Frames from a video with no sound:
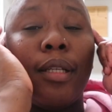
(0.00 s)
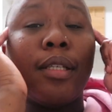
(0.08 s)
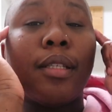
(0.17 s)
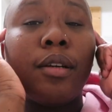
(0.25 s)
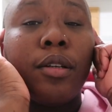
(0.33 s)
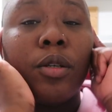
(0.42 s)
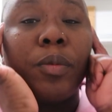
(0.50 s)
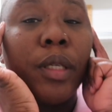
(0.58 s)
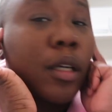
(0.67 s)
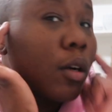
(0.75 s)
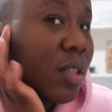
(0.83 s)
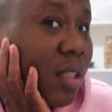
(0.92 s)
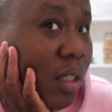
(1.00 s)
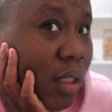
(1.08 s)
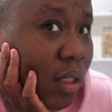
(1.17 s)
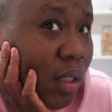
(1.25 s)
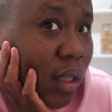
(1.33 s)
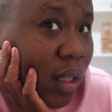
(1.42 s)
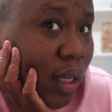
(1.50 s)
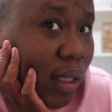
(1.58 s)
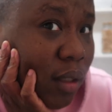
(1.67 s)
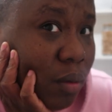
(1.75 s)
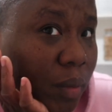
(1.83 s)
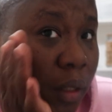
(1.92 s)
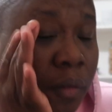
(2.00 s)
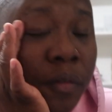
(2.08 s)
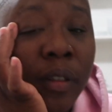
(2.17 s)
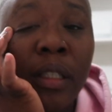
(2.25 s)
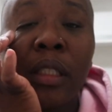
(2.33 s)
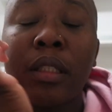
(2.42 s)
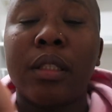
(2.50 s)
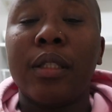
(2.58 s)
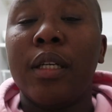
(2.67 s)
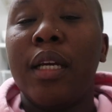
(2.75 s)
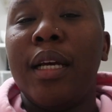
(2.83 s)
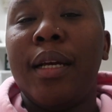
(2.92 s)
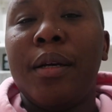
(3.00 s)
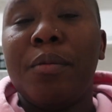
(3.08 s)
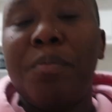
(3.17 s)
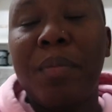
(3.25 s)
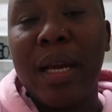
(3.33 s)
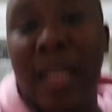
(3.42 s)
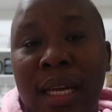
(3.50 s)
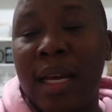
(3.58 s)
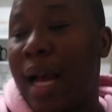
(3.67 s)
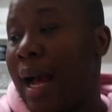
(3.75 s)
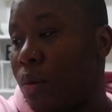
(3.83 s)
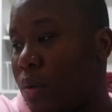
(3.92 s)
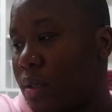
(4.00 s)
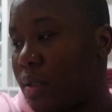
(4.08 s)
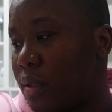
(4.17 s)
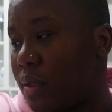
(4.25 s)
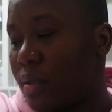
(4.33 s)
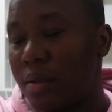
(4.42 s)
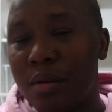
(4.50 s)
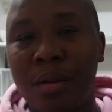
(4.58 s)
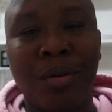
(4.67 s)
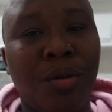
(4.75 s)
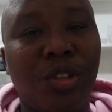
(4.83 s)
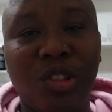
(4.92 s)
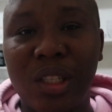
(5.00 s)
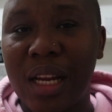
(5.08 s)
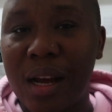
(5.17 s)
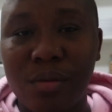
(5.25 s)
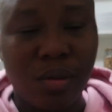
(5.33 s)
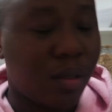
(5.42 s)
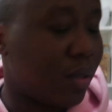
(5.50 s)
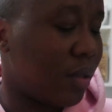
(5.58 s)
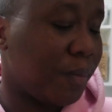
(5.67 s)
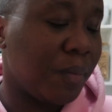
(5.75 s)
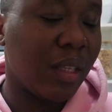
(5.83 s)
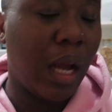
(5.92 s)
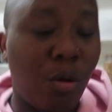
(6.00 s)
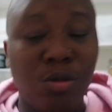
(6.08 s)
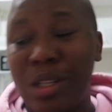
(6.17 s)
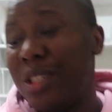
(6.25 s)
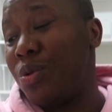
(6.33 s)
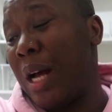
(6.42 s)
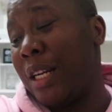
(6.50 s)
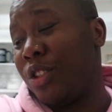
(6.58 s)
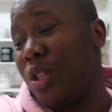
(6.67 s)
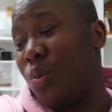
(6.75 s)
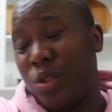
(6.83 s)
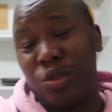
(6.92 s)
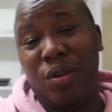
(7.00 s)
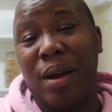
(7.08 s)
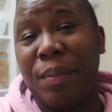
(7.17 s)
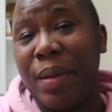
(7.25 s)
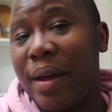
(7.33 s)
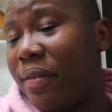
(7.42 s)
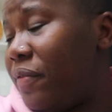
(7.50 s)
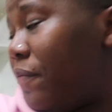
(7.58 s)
It's gonna be cussing line on my face. Many hours, 100 hours. I don't tell you, I actually want to go and bath.